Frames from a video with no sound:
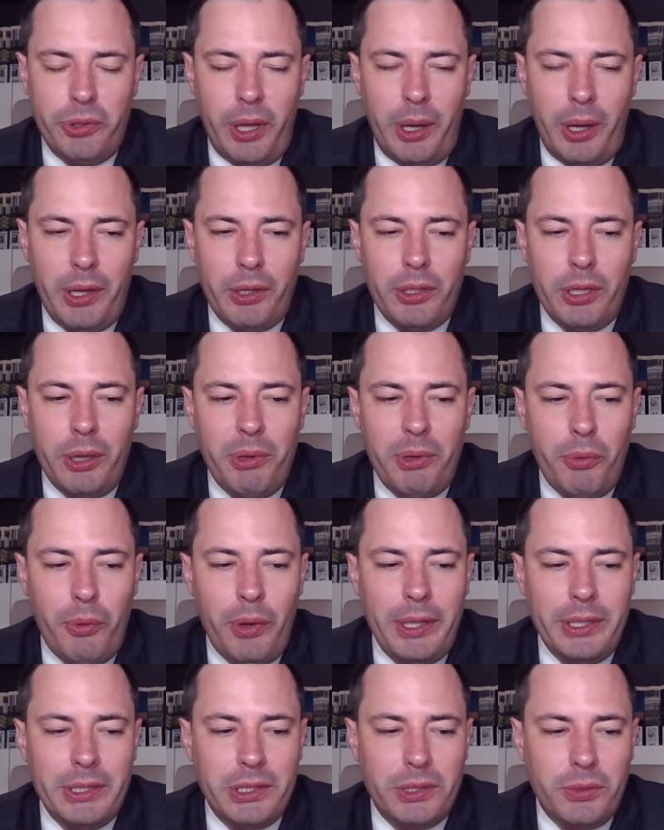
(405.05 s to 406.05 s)
Right? Tell me what
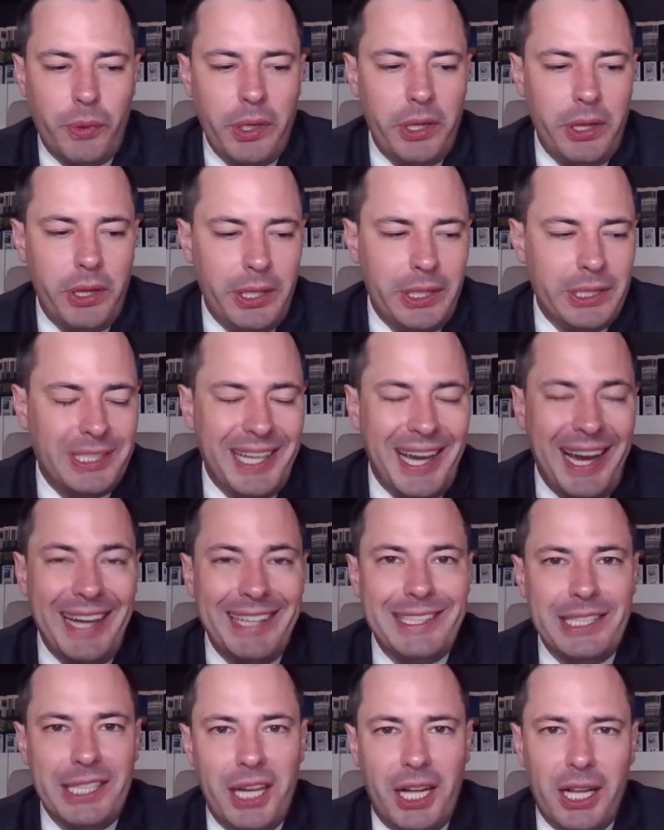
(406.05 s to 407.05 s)
do you think his
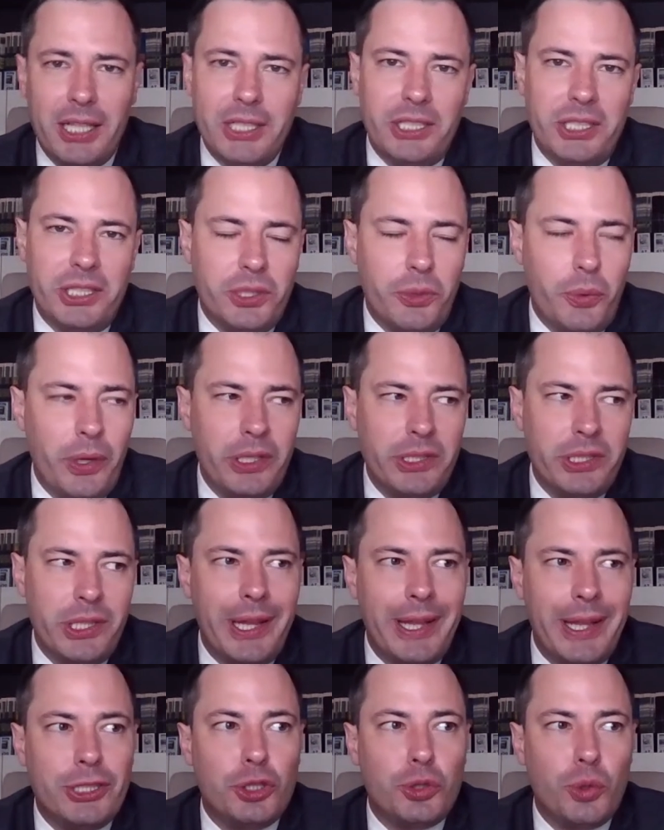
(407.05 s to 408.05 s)
ideology is? What is it
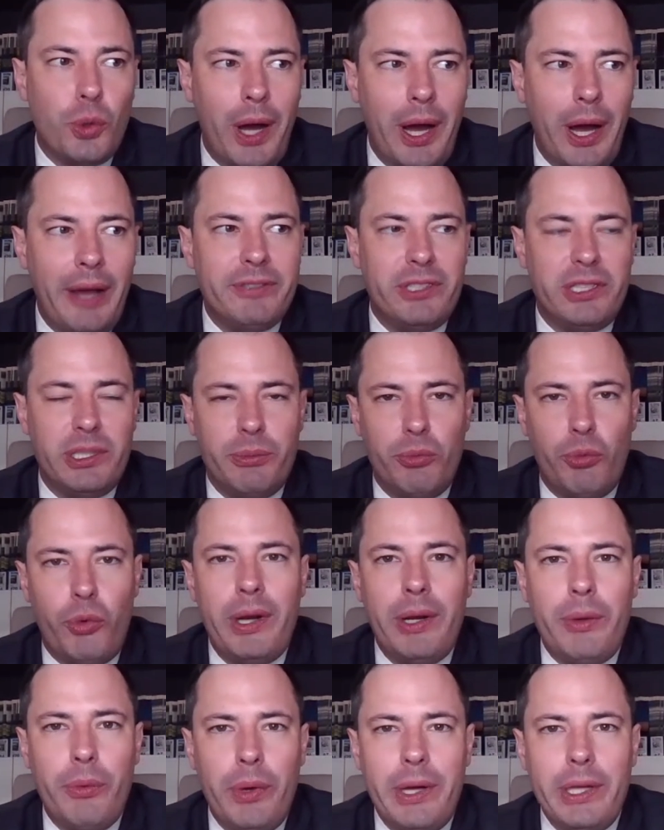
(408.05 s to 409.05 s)
that drives him?
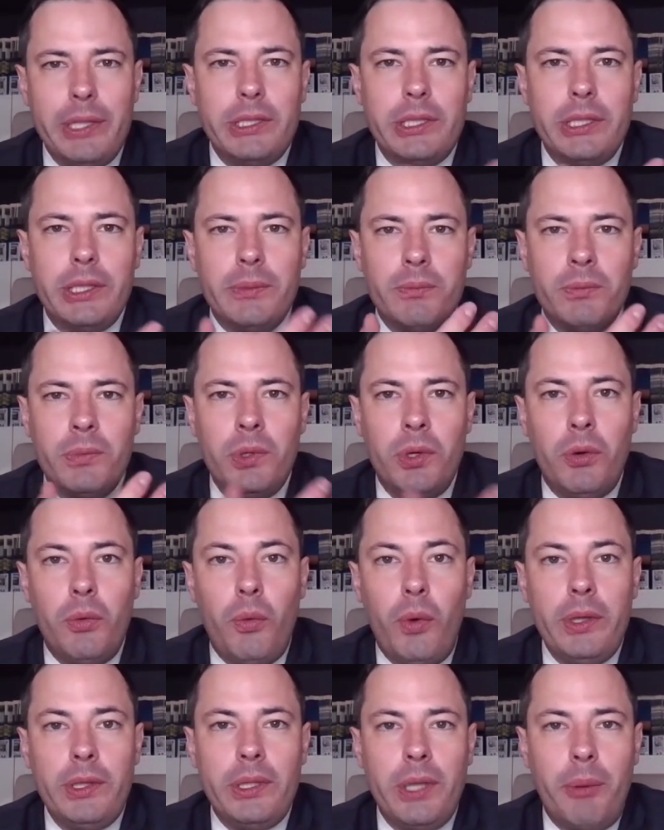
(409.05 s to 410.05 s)
What is it?
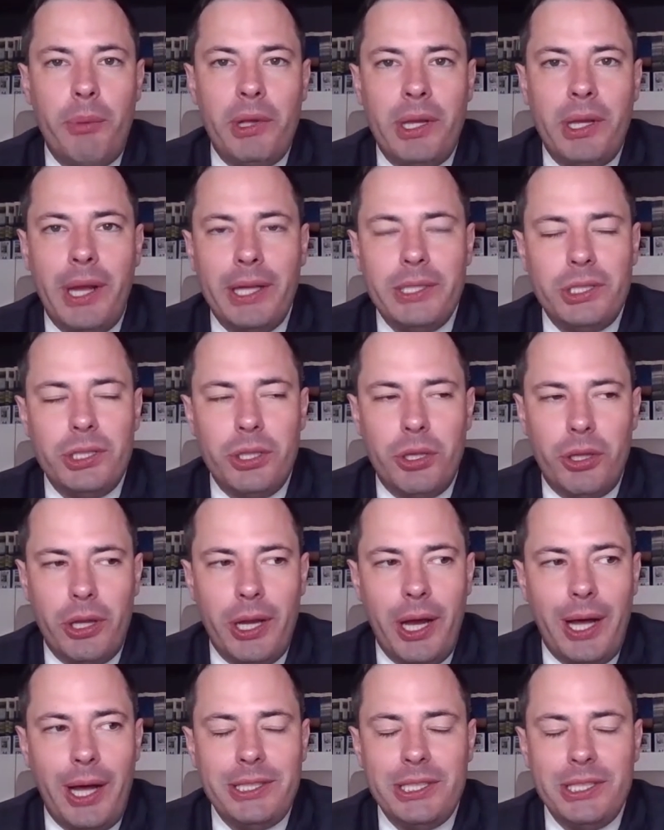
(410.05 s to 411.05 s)
I mean, as you know, the
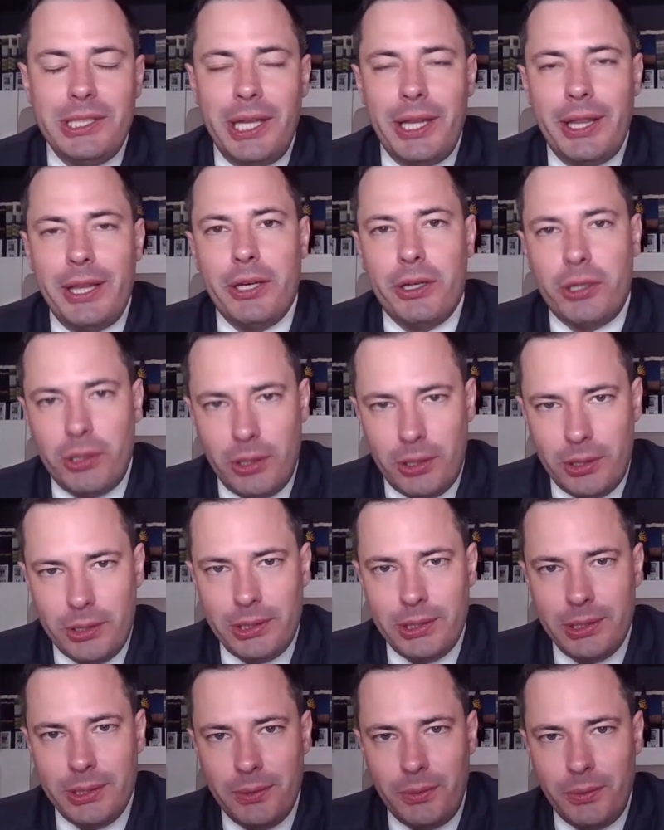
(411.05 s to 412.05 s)
Nazis had the occult,
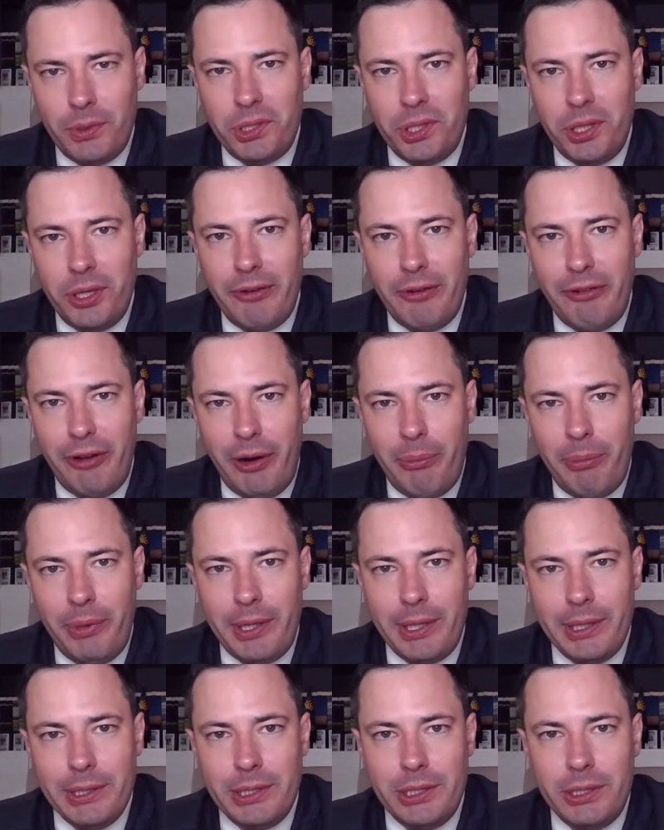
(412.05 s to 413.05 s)
which they're very
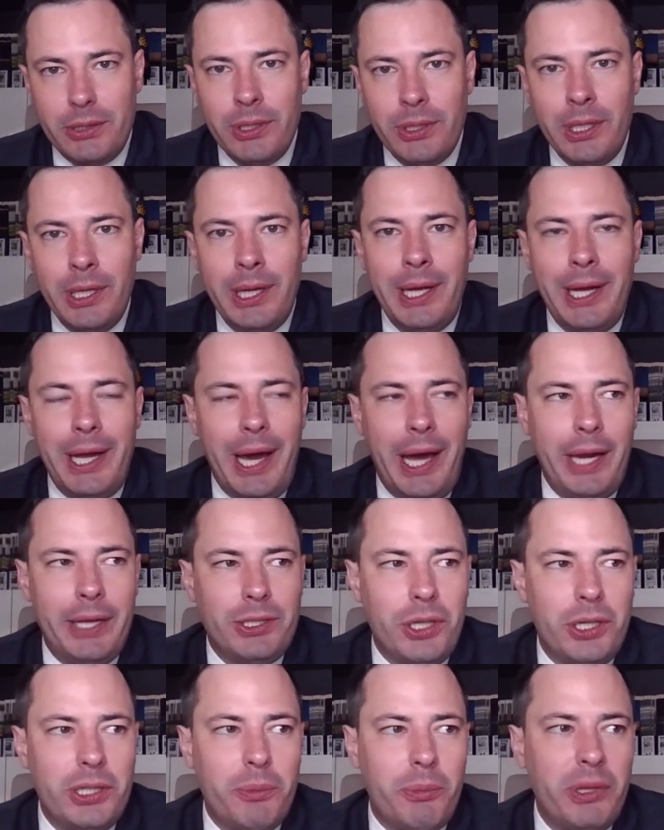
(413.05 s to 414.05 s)
big into, and it's
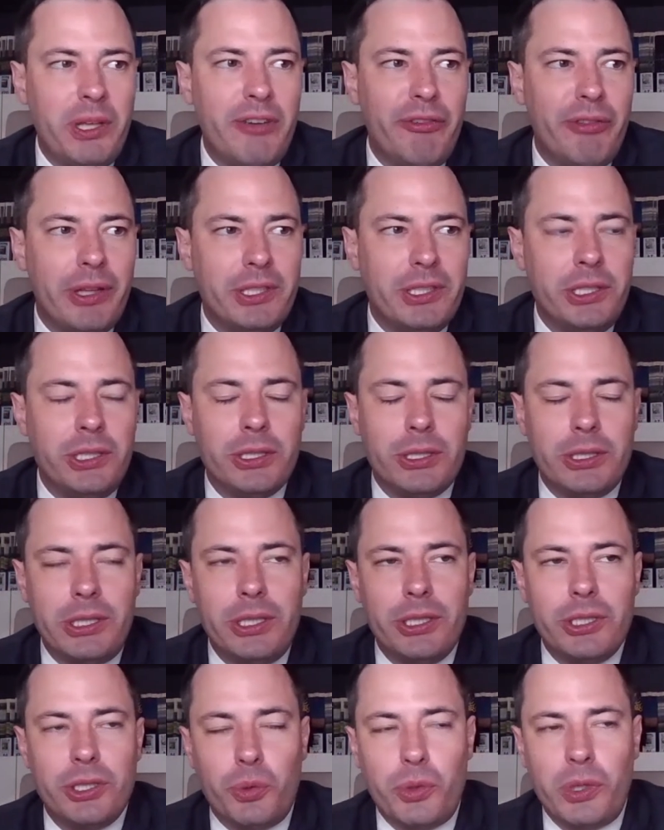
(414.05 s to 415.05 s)
hard to believe that senior
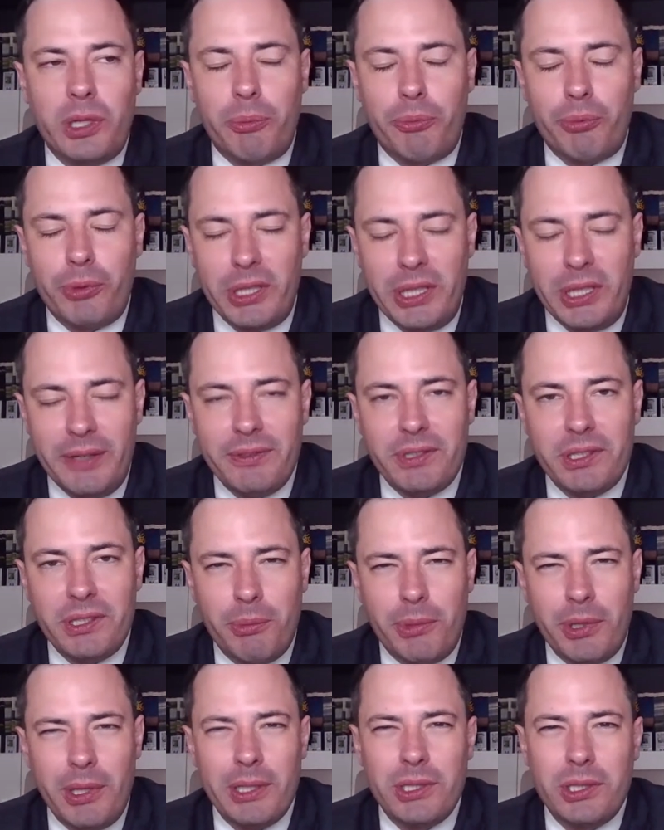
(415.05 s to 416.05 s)
leaders really believe
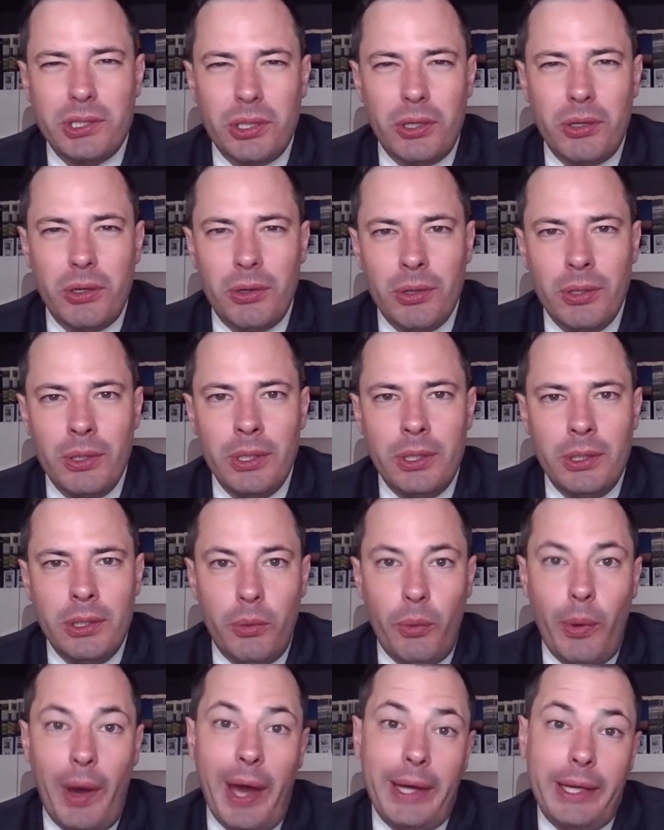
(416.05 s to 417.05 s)
something that's so
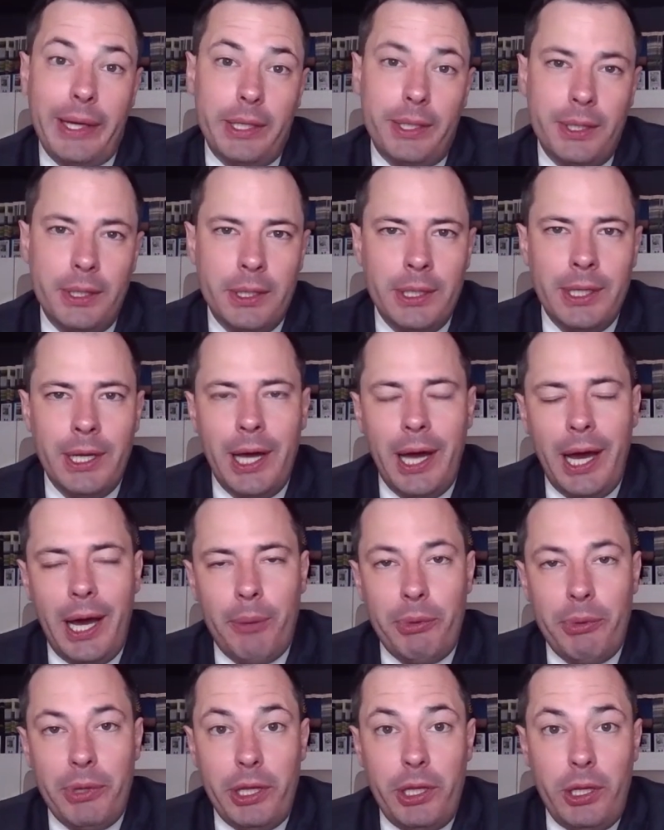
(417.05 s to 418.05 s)
wacky,
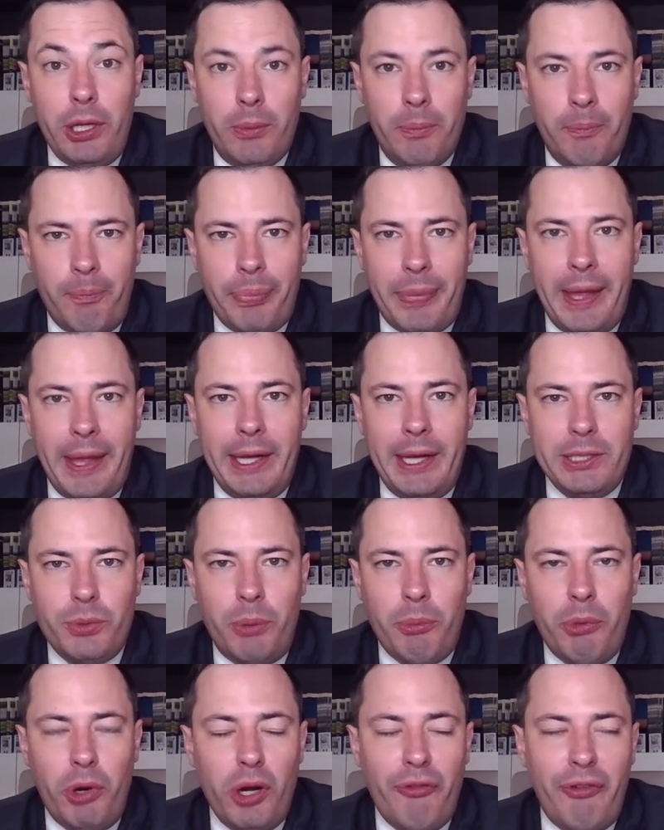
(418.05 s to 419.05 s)
but they do, and it's what
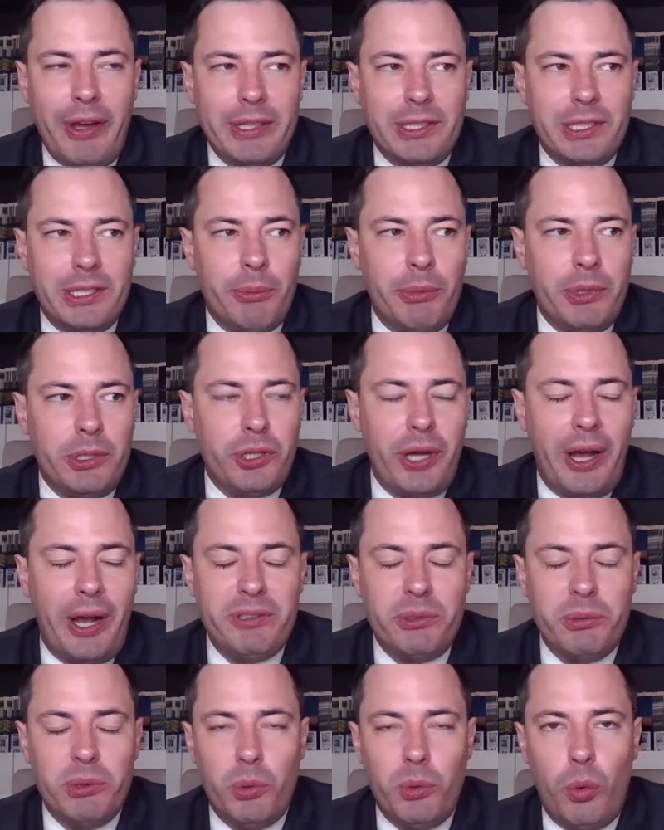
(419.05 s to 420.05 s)
motivates them. It drives
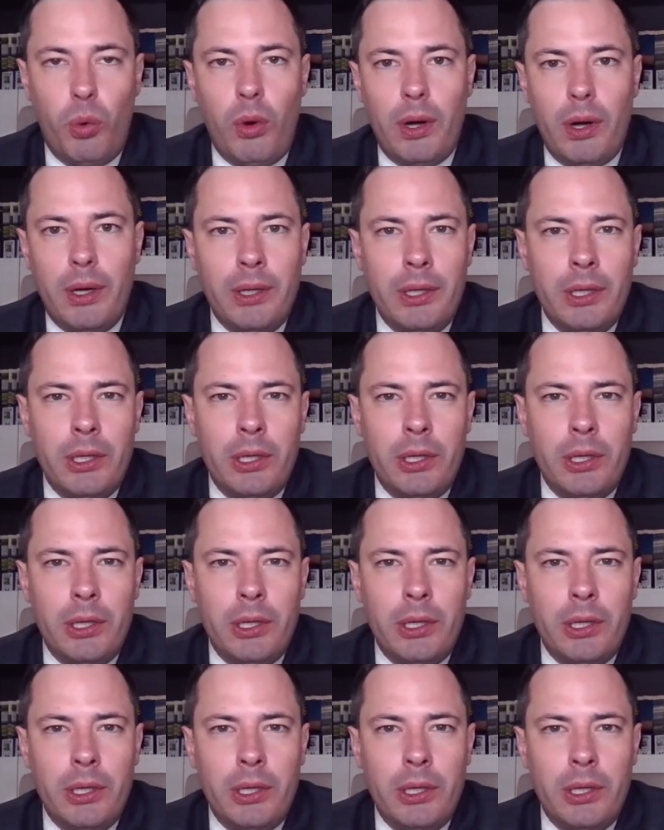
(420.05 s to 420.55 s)
them to war.